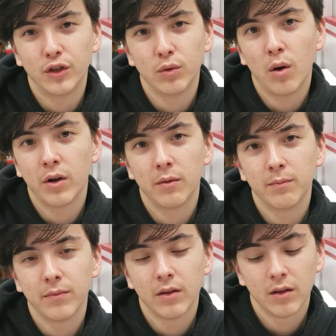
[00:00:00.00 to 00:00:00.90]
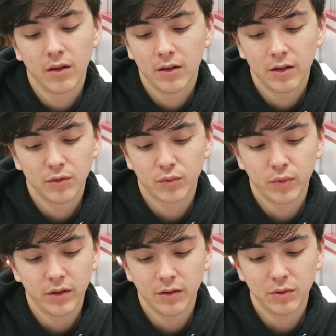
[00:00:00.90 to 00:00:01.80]
2-0'd him.
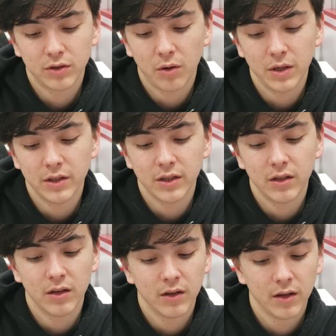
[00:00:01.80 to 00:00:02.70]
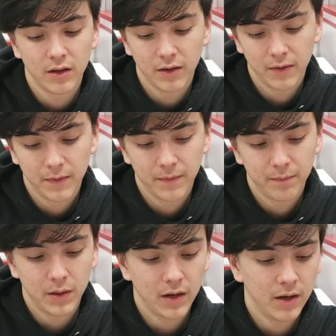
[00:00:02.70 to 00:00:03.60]
It was so easy.
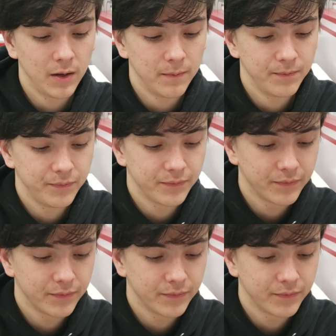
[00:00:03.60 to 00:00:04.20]
But